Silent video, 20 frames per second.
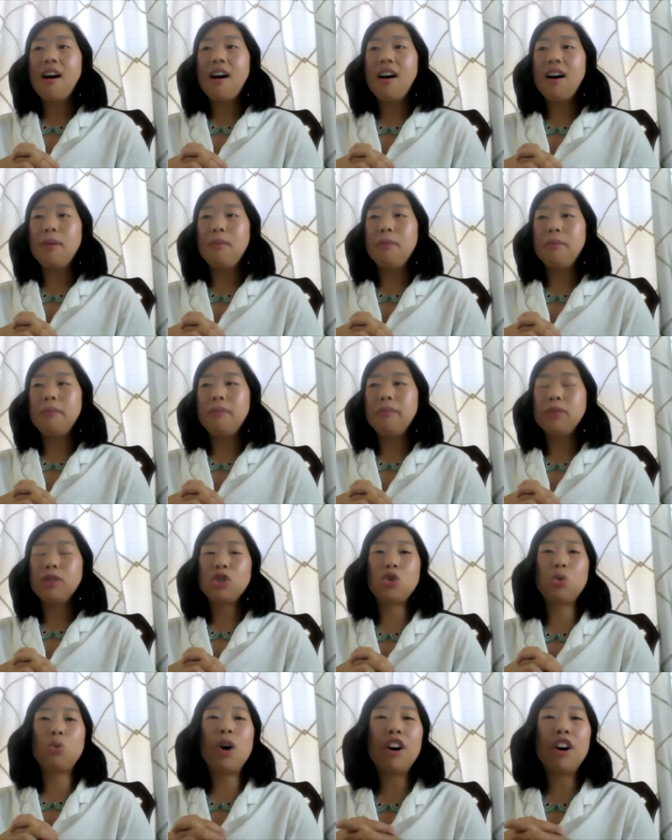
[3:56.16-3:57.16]
Um,
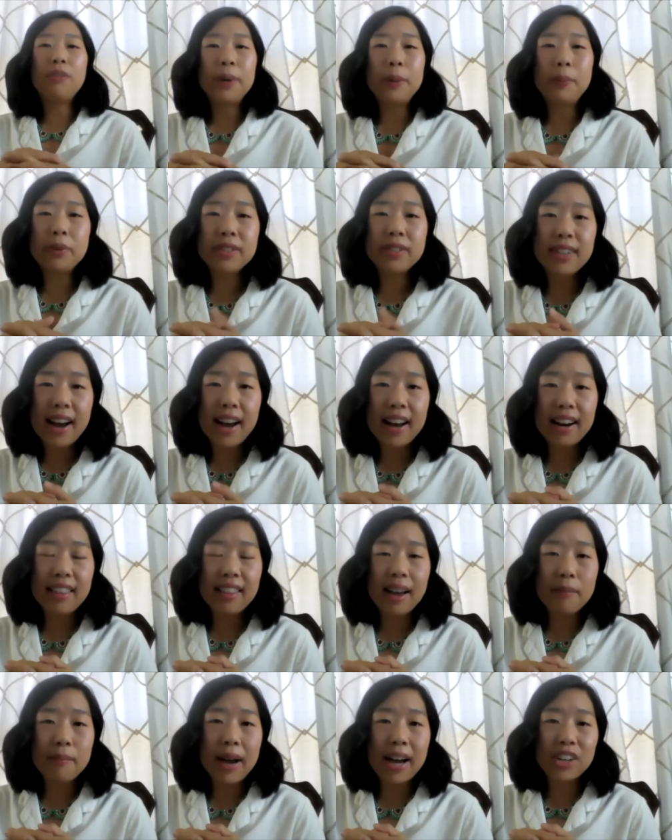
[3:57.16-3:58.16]
12 people died in
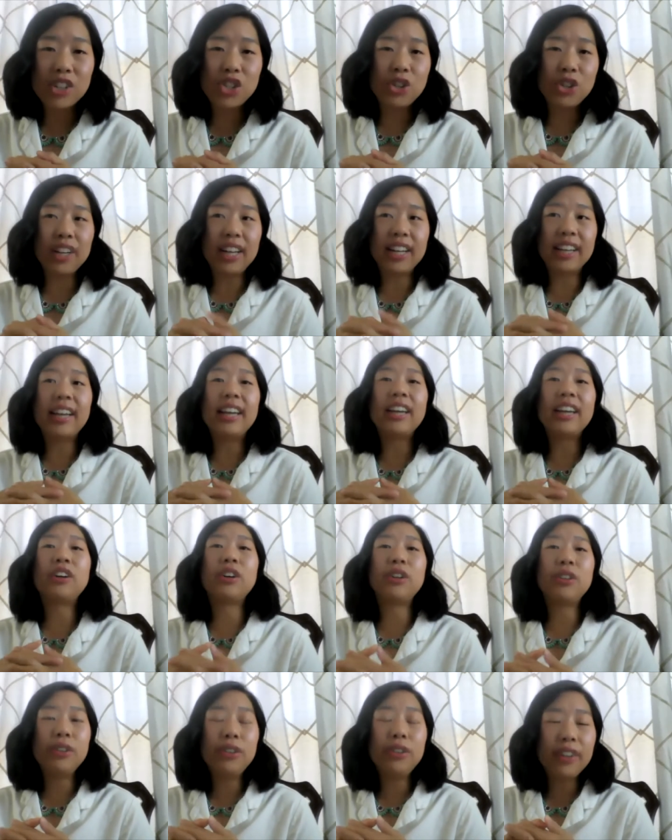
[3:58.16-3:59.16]
that mass shooting,
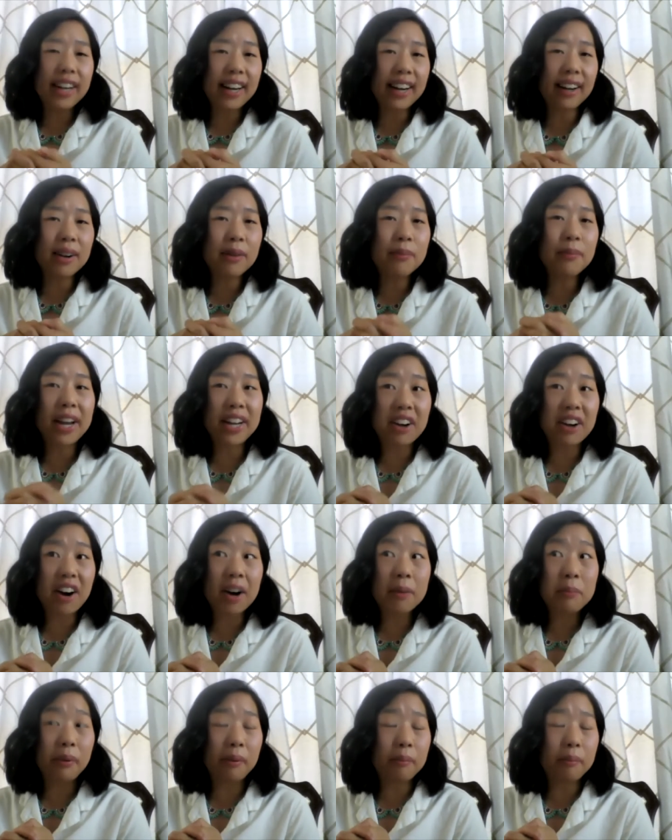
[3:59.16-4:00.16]
including my
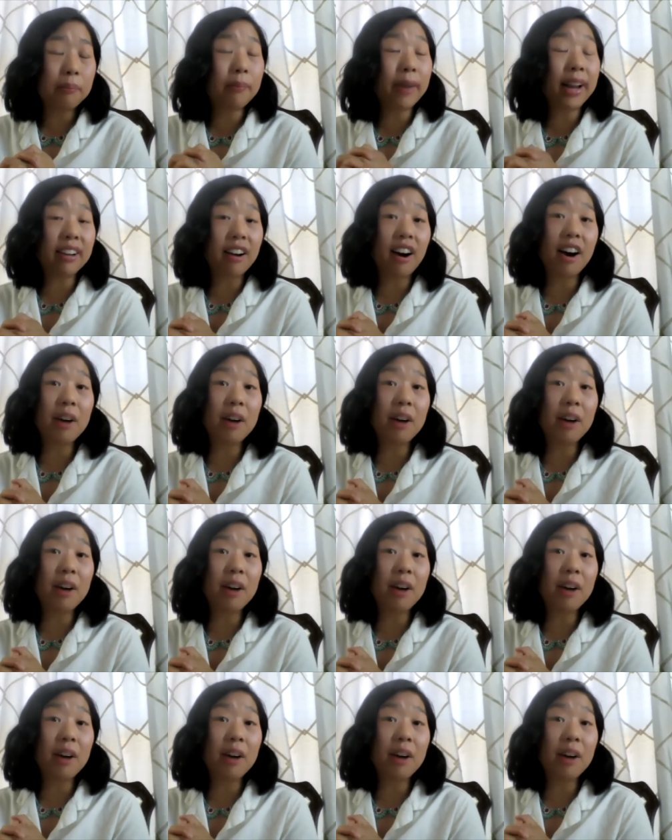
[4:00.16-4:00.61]
god my